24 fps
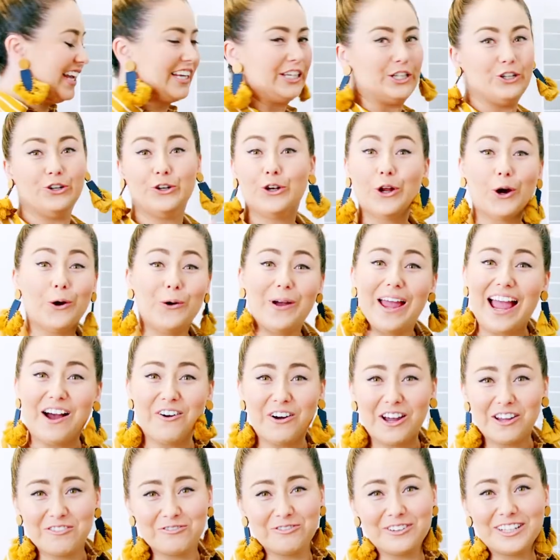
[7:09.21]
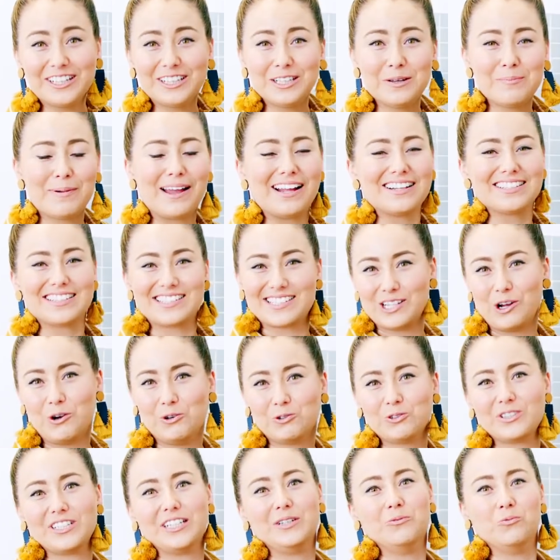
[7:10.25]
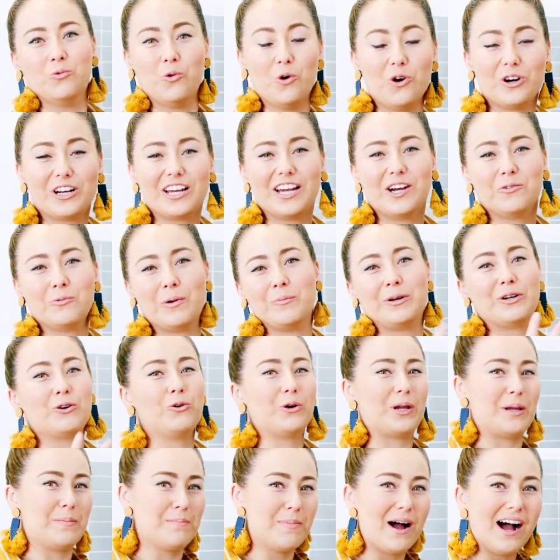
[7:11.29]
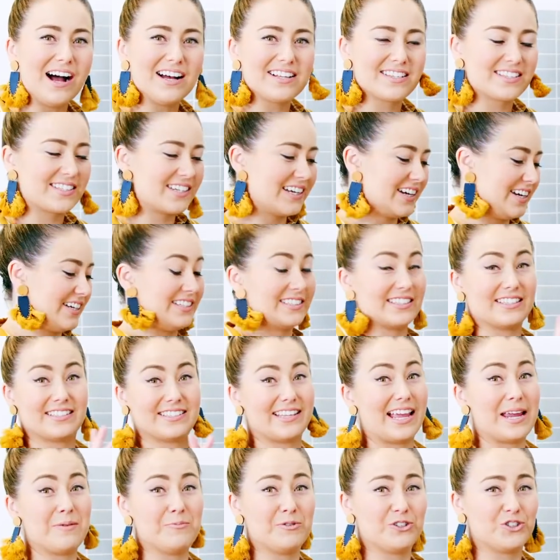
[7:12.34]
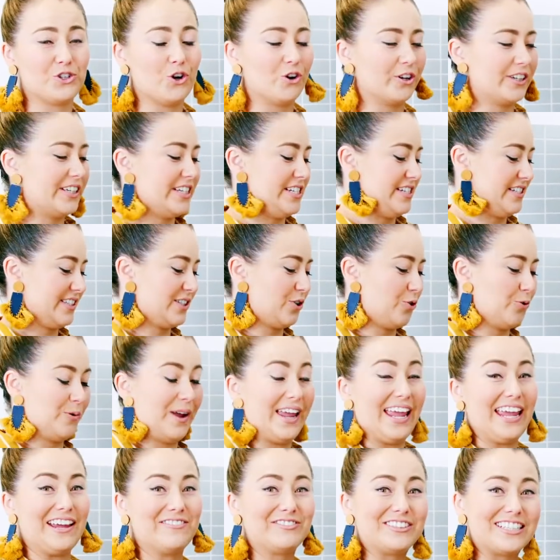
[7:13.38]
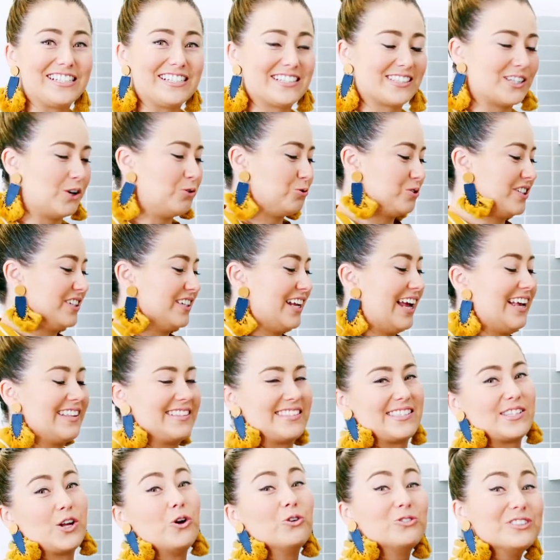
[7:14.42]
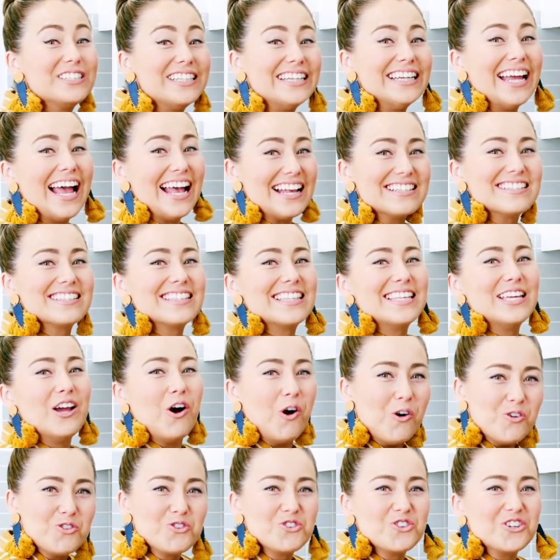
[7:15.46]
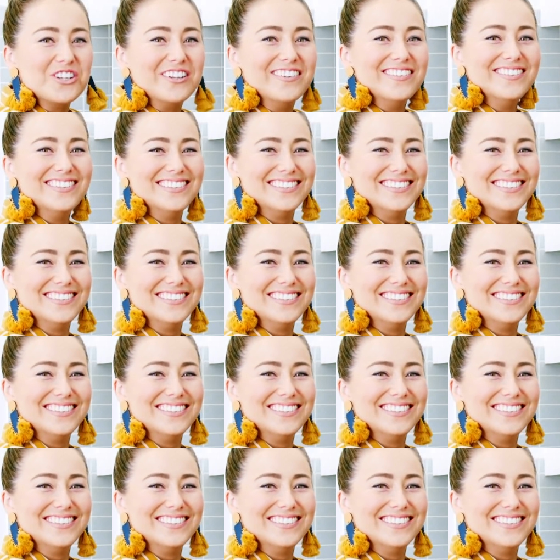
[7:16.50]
You know how I feel about salt in water when we're cooking pasta. It's the same with gnocchi, so heavily salted, as salty as the ocean.